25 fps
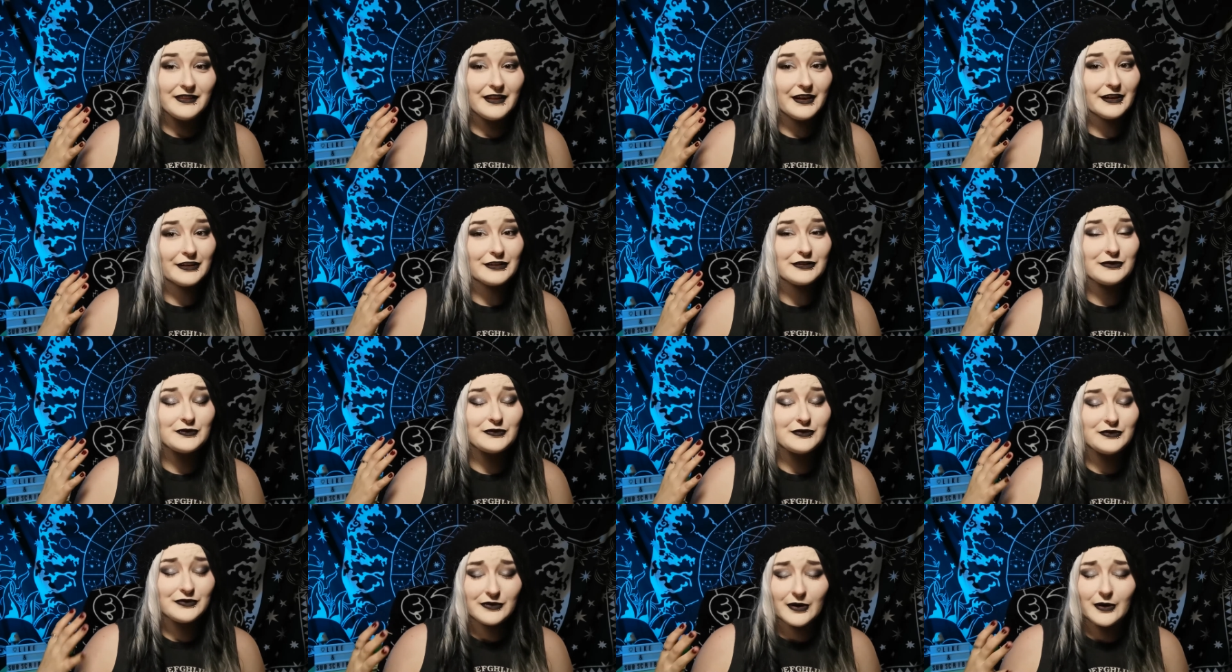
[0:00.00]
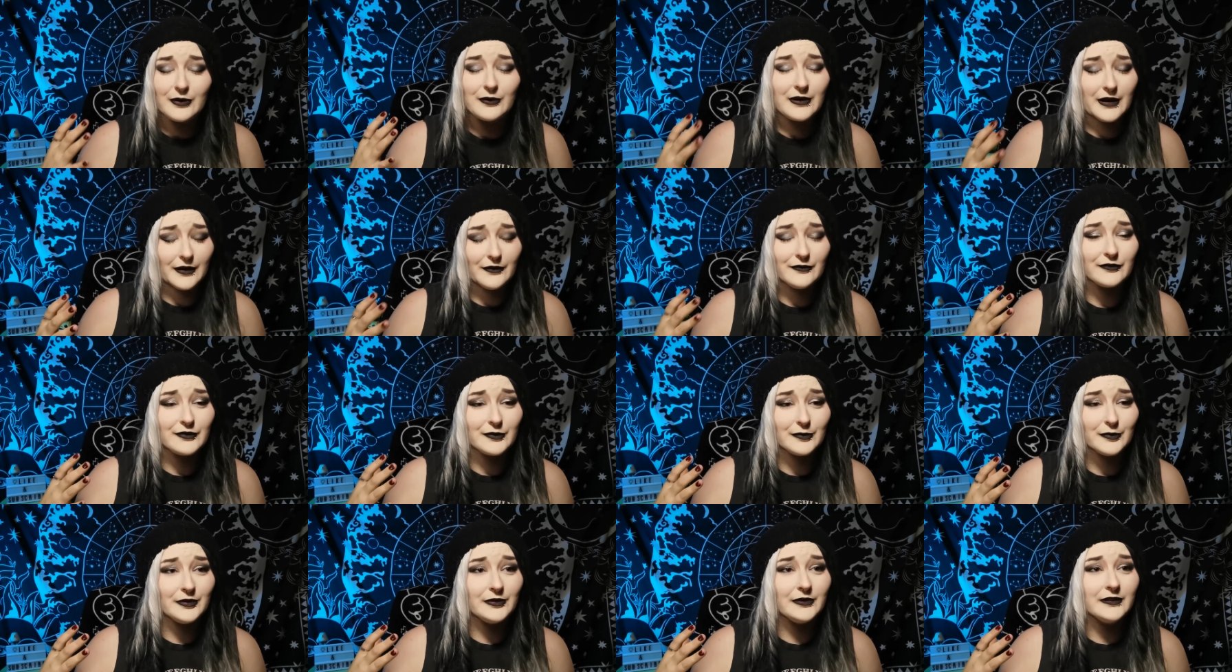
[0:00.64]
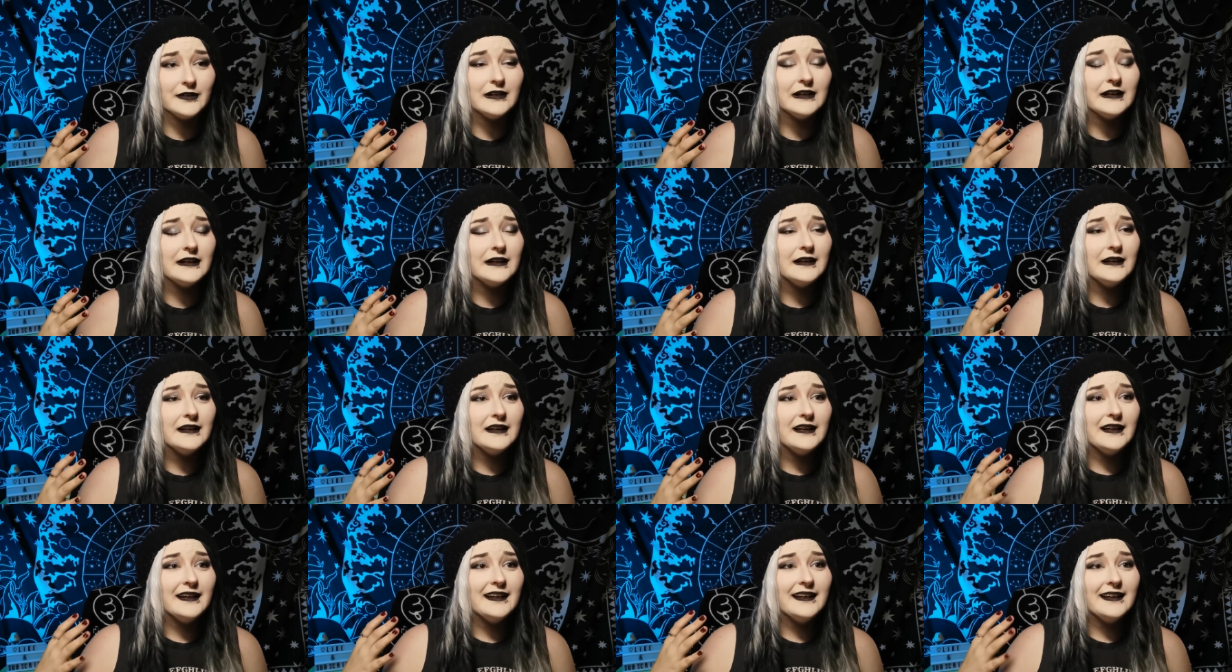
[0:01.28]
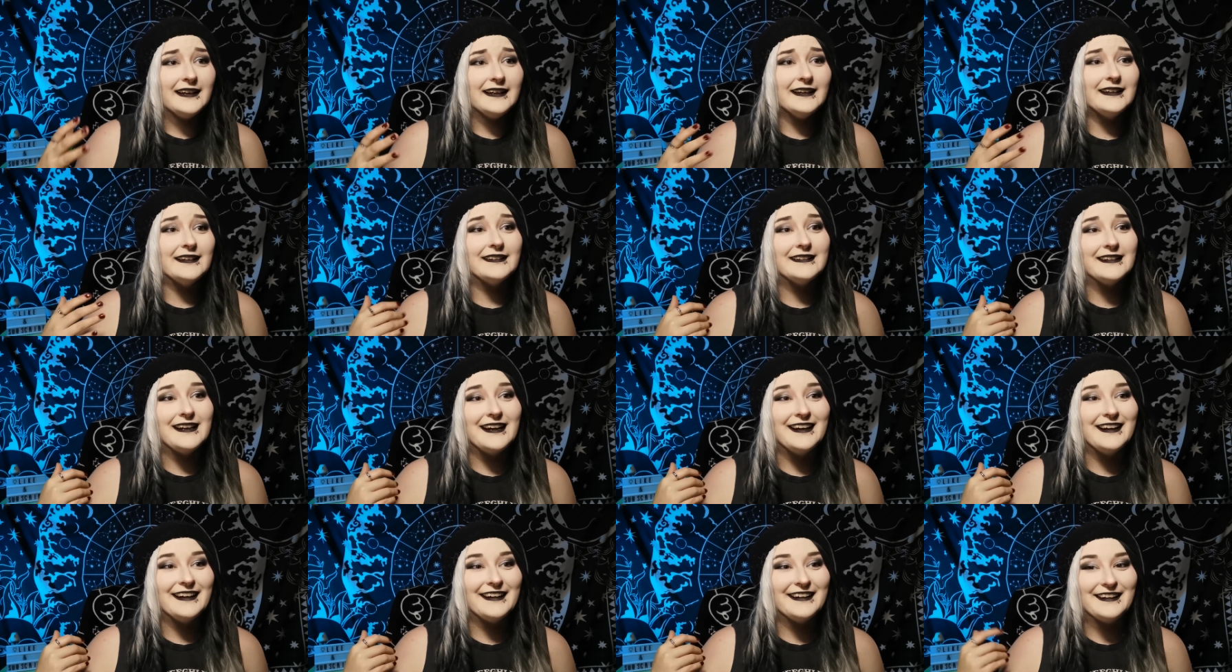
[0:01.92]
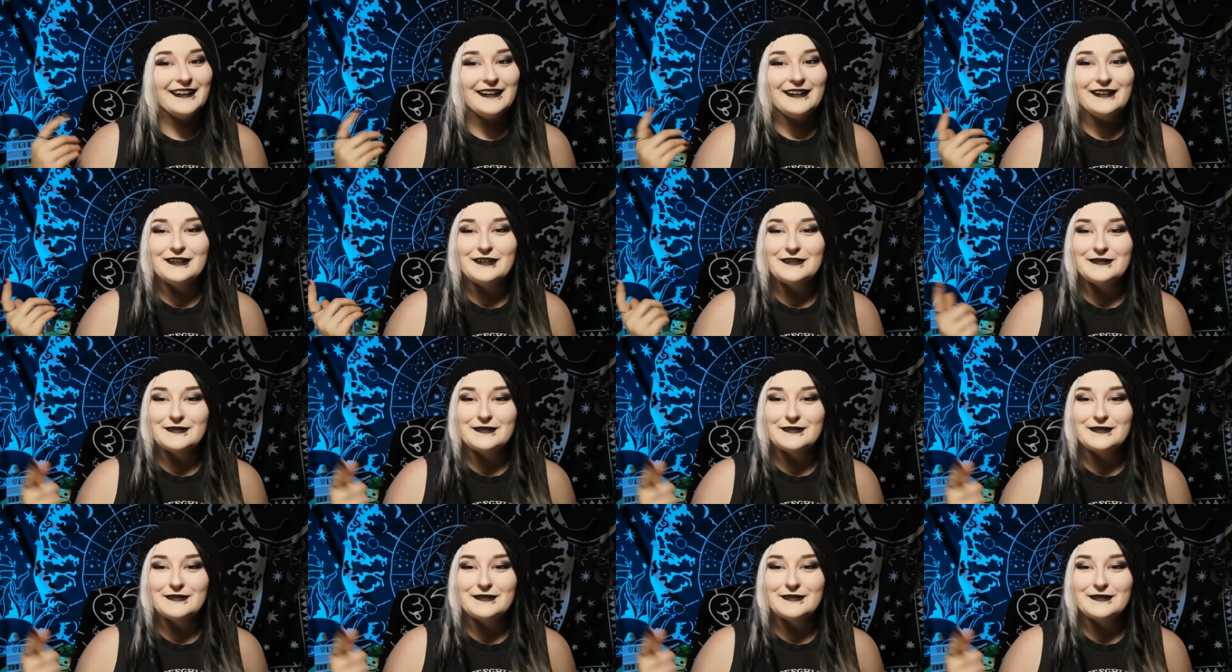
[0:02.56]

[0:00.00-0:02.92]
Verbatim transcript: They are so comfortable. And I,